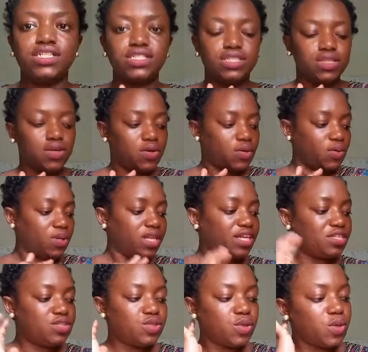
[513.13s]
So
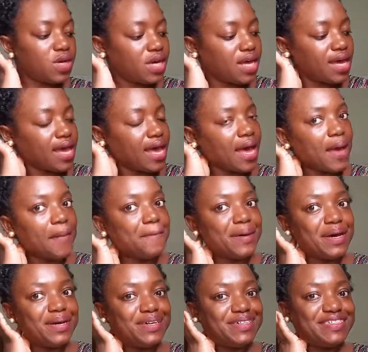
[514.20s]
let's talk
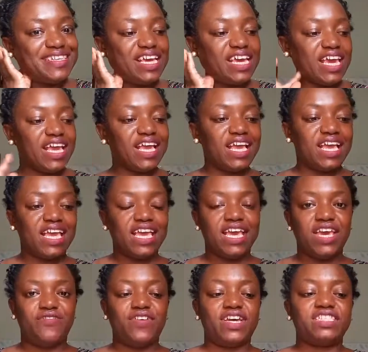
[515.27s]
about
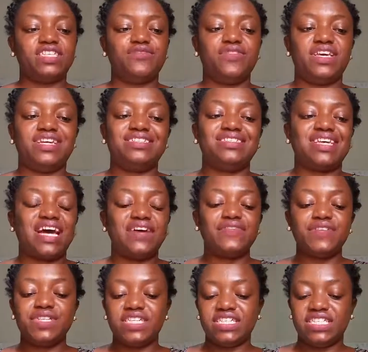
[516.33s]
effectiveness. I've
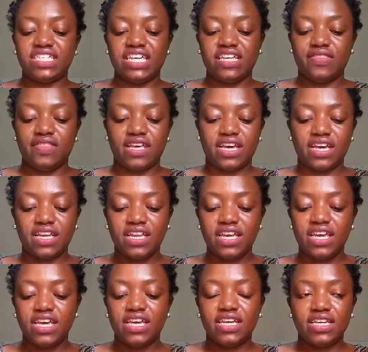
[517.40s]
already said that
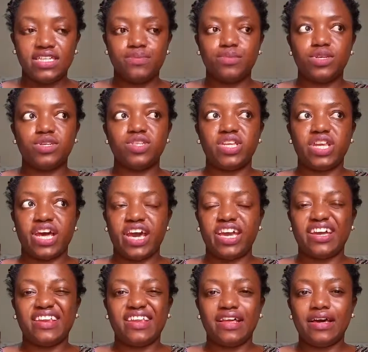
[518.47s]
it smells
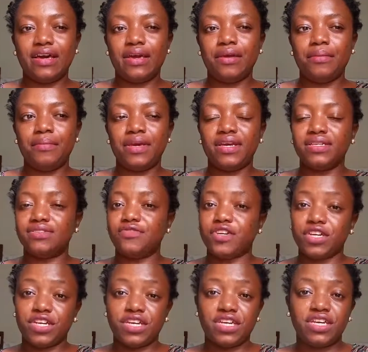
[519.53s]
like wine. It's
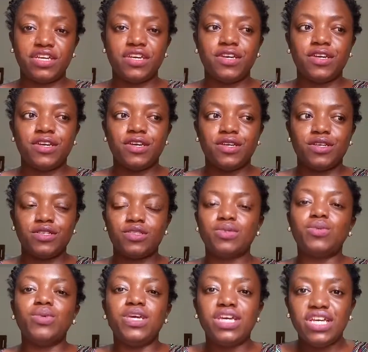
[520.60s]
very
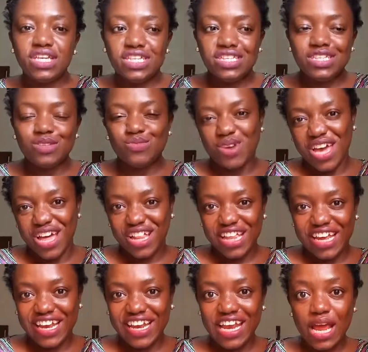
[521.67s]
sweet
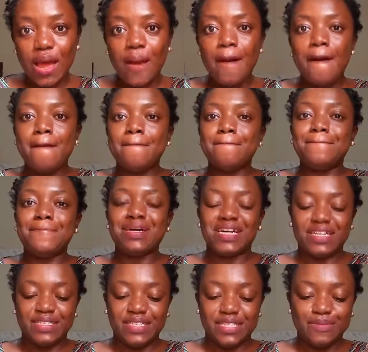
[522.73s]
smelling,
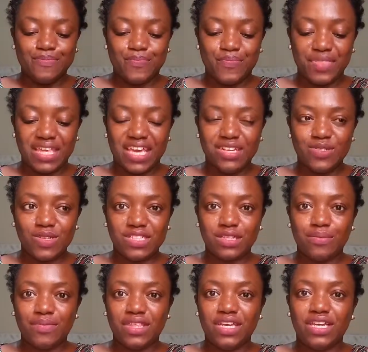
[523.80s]
but it's not
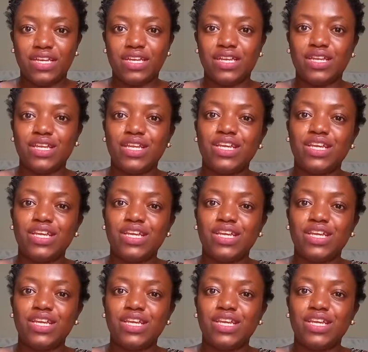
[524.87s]
something